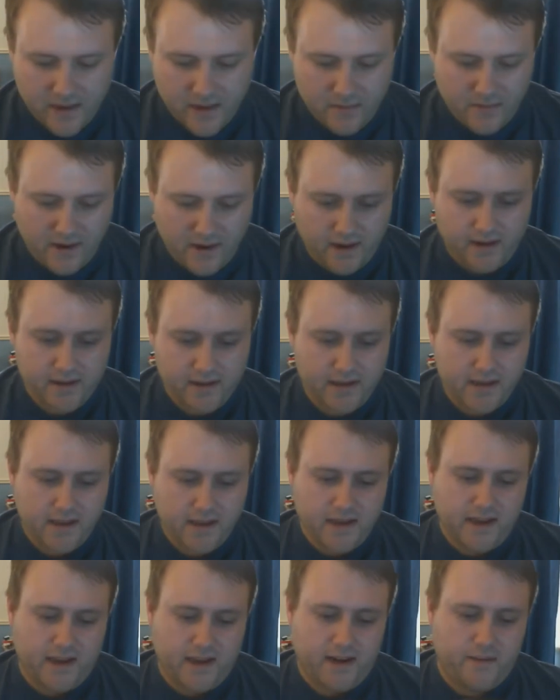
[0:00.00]
But
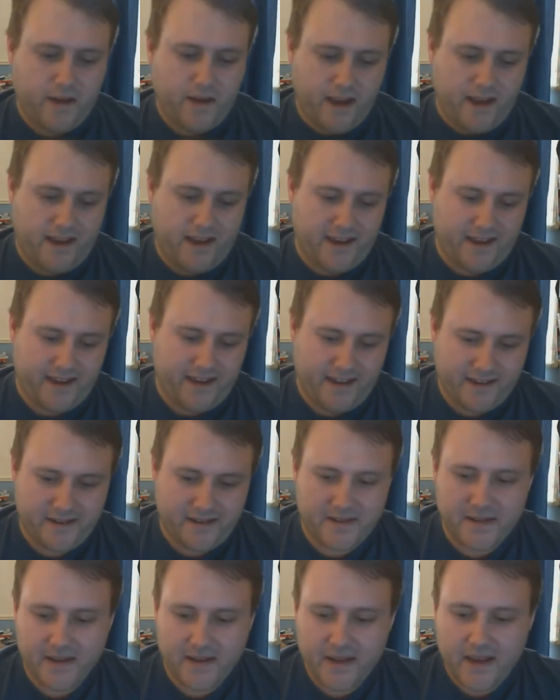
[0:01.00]
anyway,
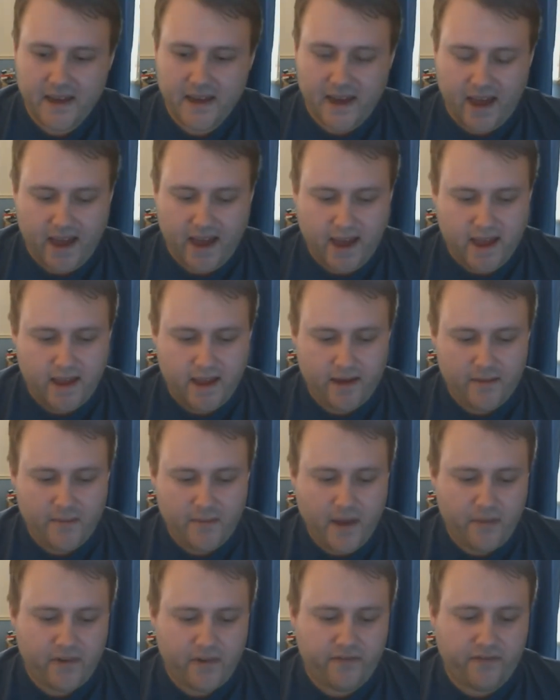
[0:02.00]
uh,
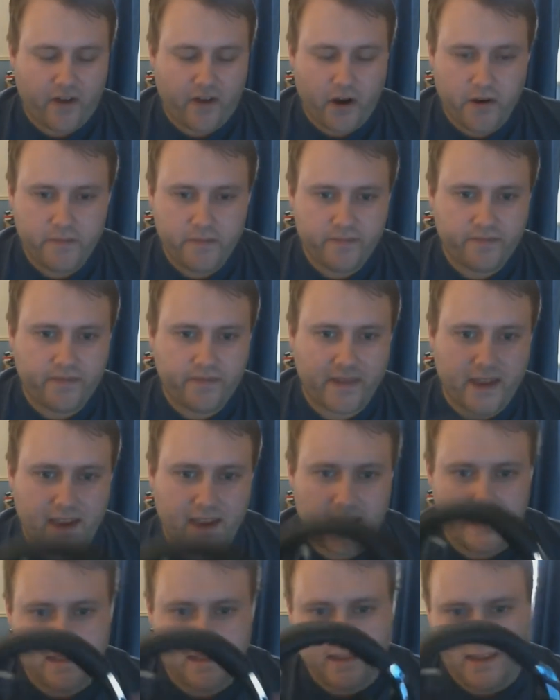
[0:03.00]
memory foam
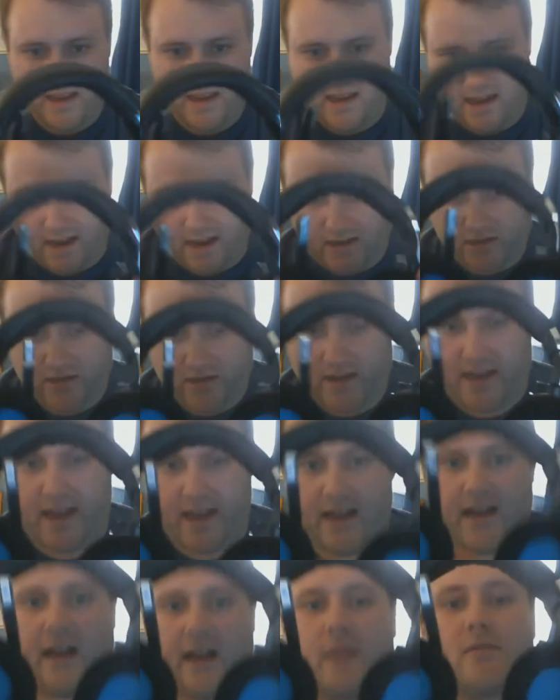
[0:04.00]
in the actual ear
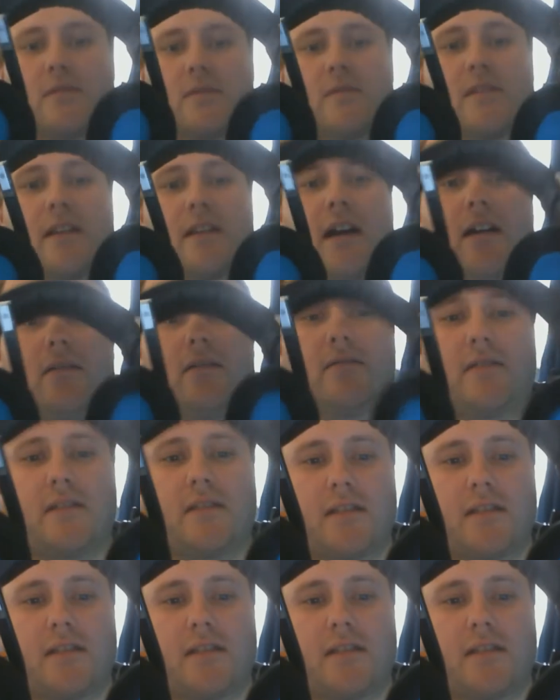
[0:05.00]
cups themselves,